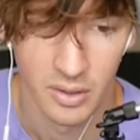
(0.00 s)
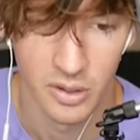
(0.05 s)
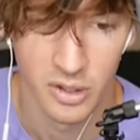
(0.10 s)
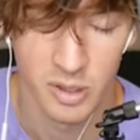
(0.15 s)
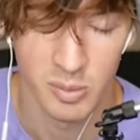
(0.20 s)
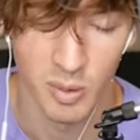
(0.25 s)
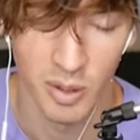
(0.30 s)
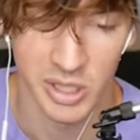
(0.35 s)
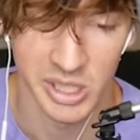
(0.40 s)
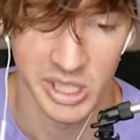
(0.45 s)

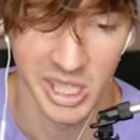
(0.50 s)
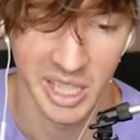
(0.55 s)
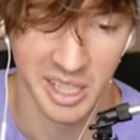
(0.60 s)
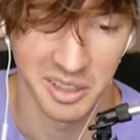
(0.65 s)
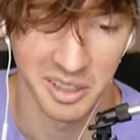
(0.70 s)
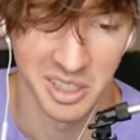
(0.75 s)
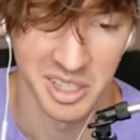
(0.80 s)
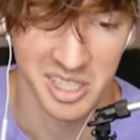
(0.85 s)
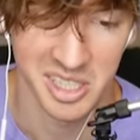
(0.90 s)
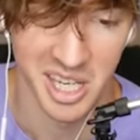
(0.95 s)
Who's most
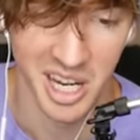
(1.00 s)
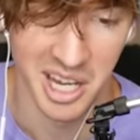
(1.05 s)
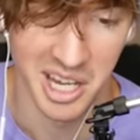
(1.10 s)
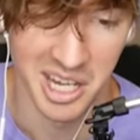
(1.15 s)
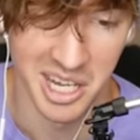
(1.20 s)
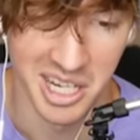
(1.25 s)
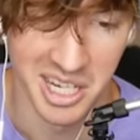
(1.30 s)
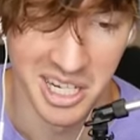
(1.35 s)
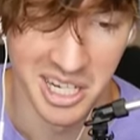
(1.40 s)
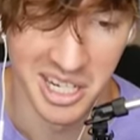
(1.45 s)
likely to say
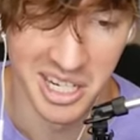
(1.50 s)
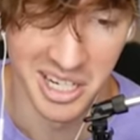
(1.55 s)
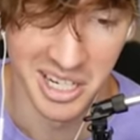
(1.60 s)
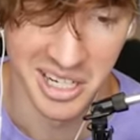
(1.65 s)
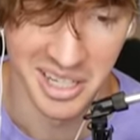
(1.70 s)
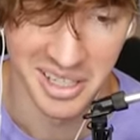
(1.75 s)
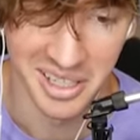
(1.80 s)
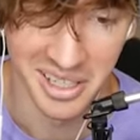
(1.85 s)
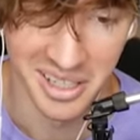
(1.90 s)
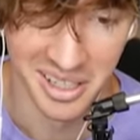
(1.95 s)

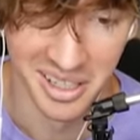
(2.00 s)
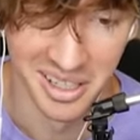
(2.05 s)
E?